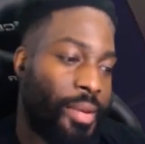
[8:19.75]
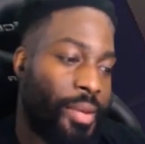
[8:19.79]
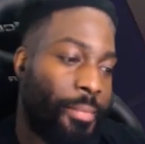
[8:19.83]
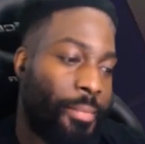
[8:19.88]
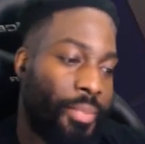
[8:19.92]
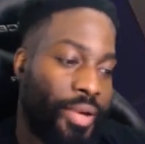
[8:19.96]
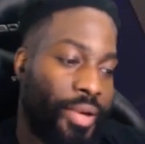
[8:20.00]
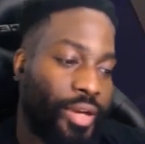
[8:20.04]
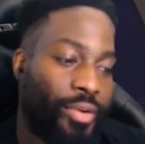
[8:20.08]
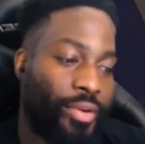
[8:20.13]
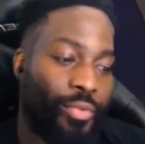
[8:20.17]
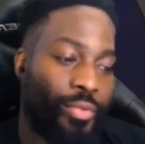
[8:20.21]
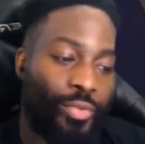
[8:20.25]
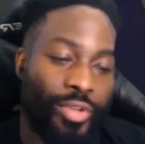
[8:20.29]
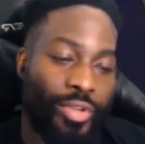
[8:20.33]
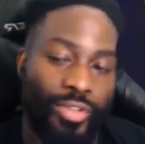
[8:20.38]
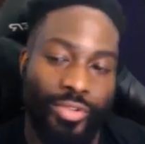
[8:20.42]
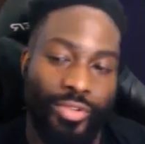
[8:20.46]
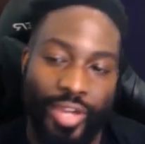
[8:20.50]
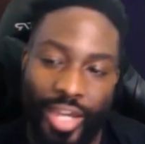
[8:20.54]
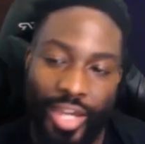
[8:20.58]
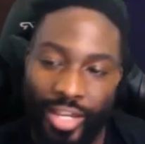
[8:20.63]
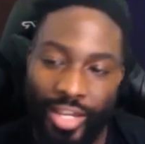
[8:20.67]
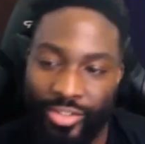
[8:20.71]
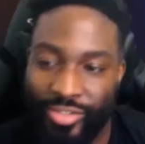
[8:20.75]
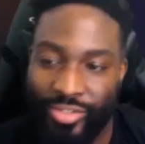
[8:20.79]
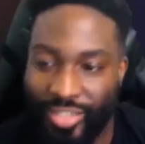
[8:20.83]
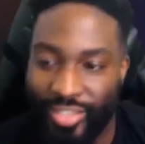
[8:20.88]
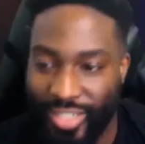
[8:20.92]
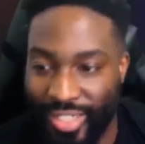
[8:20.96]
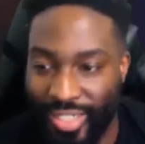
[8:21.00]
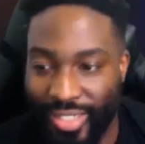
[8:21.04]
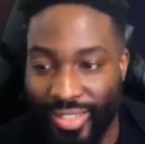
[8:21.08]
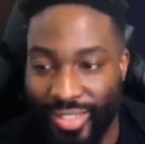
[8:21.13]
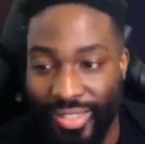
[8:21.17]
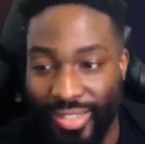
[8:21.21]
but when you actually
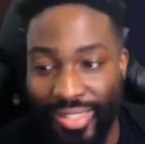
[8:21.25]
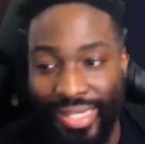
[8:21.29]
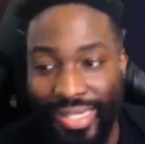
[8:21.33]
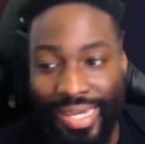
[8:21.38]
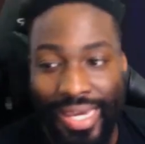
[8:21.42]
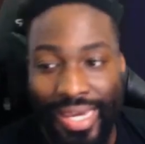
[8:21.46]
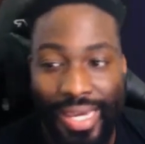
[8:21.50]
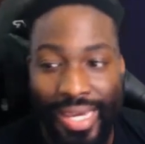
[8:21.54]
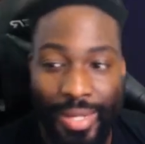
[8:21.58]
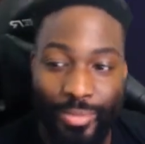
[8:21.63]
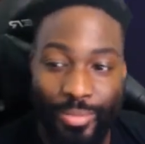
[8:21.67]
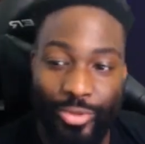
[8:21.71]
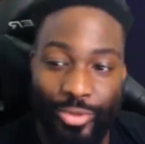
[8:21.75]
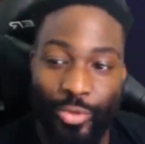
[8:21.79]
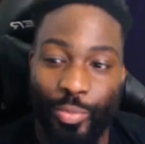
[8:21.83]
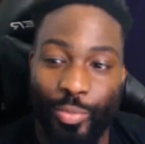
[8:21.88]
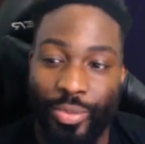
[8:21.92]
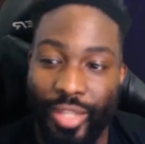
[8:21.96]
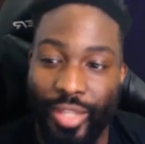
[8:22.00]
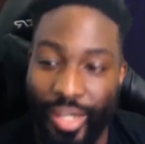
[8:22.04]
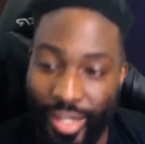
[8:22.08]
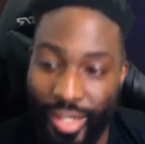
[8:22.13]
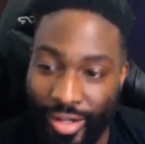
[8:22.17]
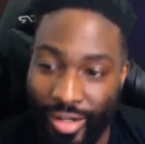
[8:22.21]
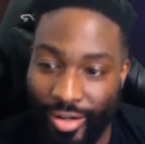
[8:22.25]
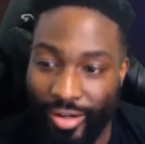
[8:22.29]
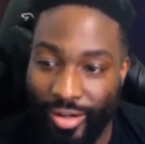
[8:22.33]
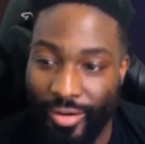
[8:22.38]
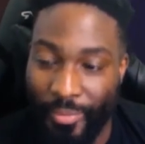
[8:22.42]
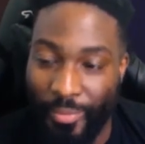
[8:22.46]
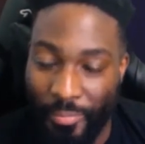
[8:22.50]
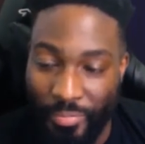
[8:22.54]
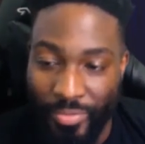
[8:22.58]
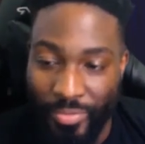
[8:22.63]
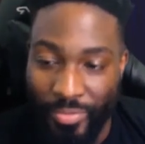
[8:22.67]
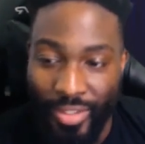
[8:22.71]
get in the game to play
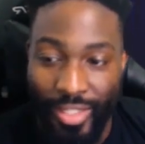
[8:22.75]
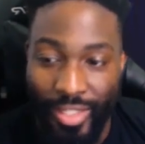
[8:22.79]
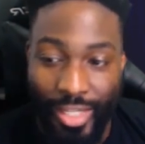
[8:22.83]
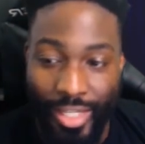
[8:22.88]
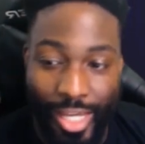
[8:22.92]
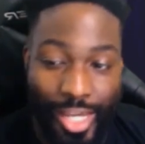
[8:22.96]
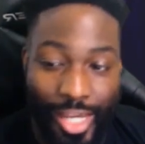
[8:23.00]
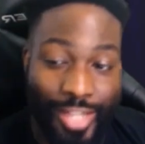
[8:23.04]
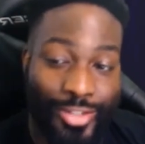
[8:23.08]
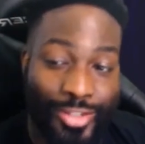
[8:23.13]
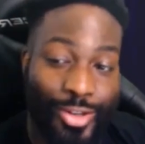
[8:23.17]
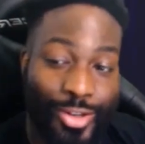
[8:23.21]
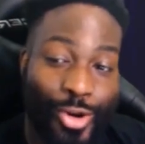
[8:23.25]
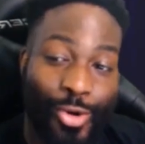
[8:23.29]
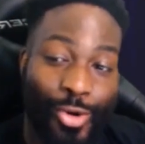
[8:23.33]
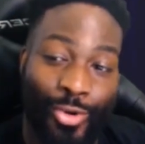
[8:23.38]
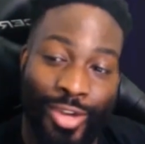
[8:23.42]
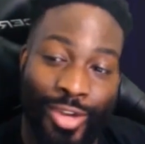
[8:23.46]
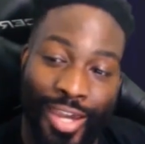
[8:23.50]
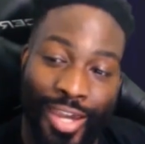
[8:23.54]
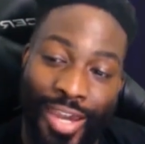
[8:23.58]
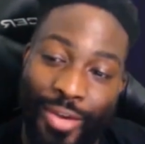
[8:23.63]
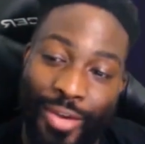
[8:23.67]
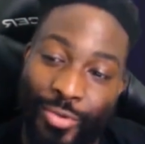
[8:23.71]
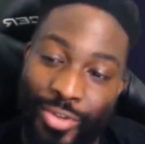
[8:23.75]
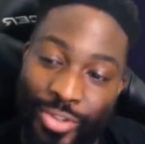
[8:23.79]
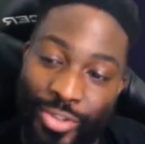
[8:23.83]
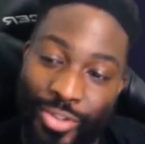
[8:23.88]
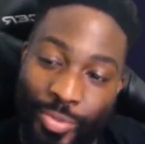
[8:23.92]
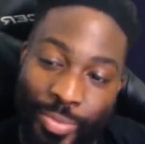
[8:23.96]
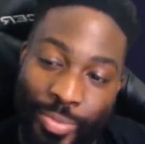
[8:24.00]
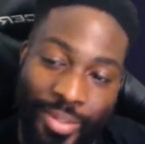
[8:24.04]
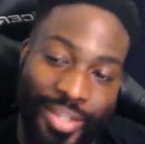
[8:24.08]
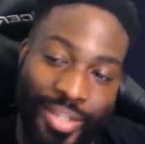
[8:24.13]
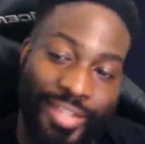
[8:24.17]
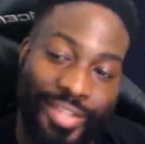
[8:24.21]
her, it's okay when
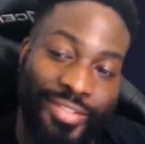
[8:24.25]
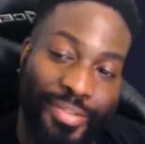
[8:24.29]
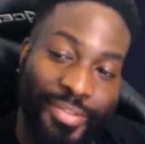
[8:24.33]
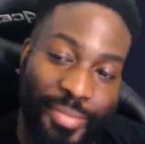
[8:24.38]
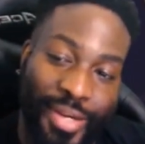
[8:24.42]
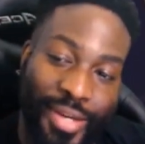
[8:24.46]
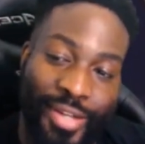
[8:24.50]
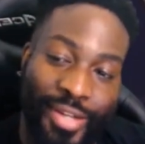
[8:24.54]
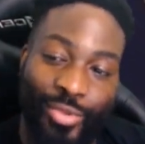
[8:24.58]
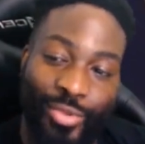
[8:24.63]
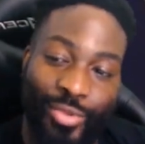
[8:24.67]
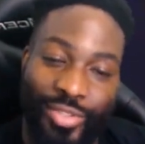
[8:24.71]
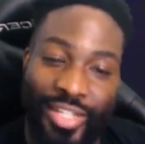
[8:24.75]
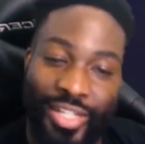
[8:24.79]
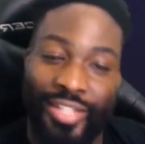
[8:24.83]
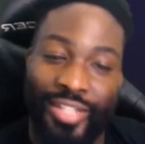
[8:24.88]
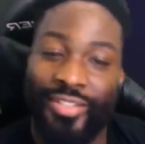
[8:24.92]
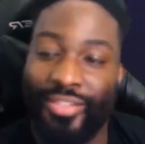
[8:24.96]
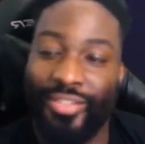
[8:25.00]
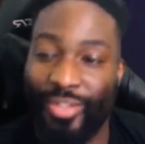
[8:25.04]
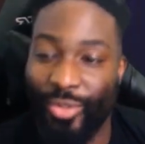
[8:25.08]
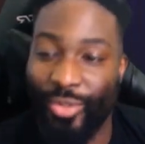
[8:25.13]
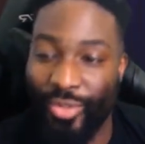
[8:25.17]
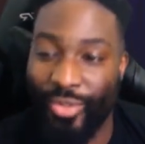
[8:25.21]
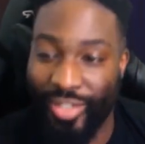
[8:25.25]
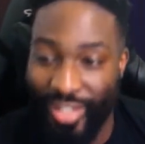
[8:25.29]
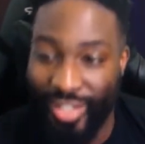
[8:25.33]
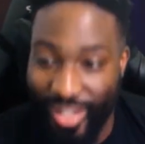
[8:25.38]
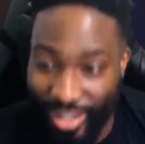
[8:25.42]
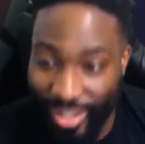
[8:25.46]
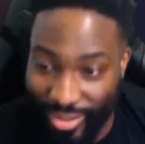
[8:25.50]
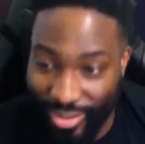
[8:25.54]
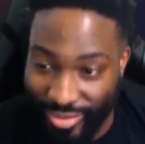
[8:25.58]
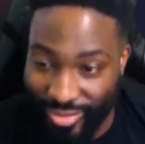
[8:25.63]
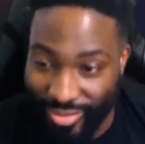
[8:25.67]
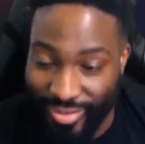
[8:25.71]
you're playing somebody who doesn't know the
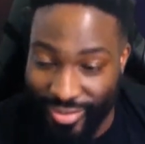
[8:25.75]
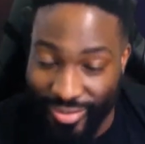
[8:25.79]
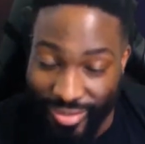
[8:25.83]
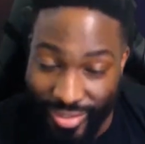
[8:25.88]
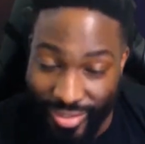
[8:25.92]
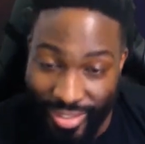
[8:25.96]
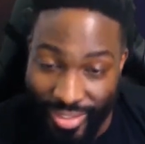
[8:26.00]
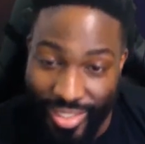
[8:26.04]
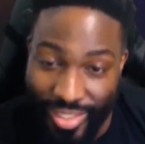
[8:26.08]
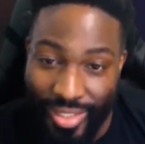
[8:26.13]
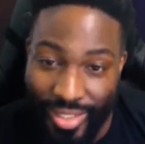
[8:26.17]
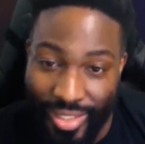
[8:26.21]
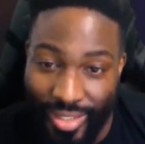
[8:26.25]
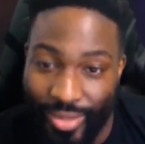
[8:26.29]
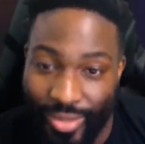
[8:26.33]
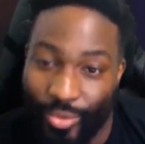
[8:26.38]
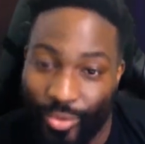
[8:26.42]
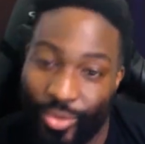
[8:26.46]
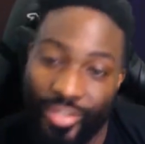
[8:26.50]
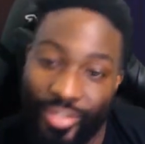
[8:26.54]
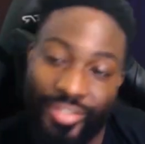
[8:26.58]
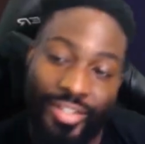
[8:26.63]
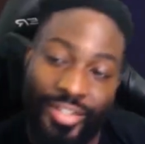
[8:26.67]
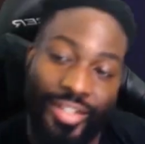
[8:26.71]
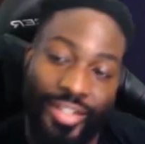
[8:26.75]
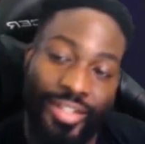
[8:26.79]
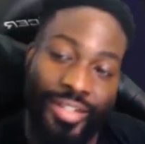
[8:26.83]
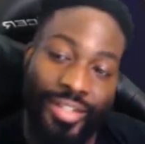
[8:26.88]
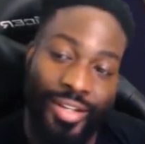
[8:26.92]
character. Once they